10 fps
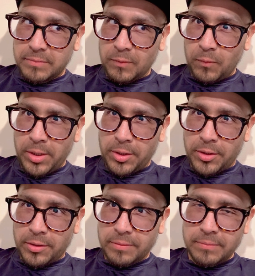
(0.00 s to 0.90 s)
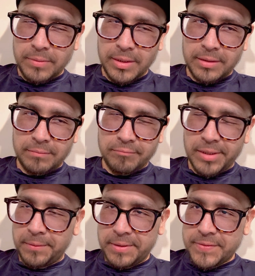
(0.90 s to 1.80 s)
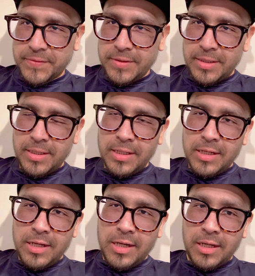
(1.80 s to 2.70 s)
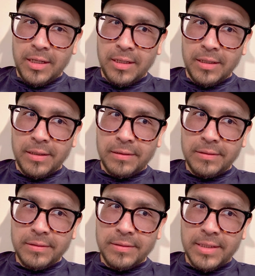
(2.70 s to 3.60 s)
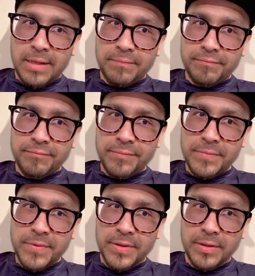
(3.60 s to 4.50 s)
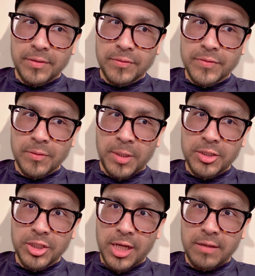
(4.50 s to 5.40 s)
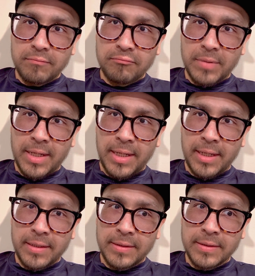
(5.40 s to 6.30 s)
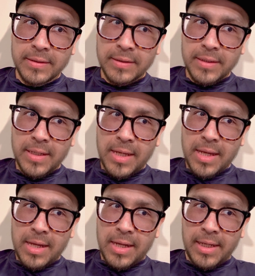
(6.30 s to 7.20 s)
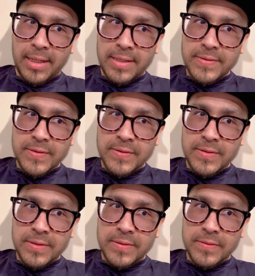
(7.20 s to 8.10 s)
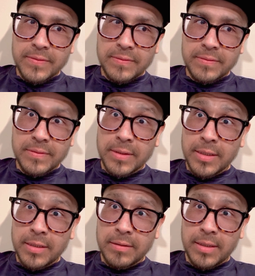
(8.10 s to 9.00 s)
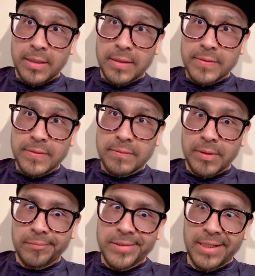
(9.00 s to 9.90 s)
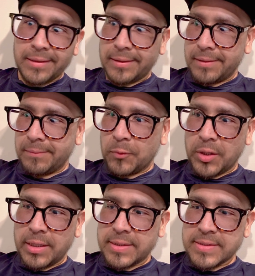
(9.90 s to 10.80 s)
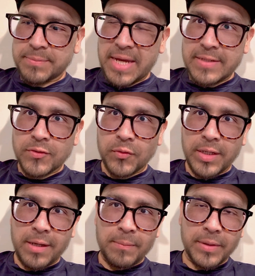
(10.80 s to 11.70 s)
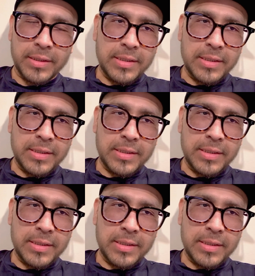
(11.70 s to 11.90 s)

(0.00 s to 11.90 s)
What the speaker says: weirder. But anyways, yeah, thank you so much again, and I guess this is good night. I guess, well, technically good morning because it's past 2 a.m. But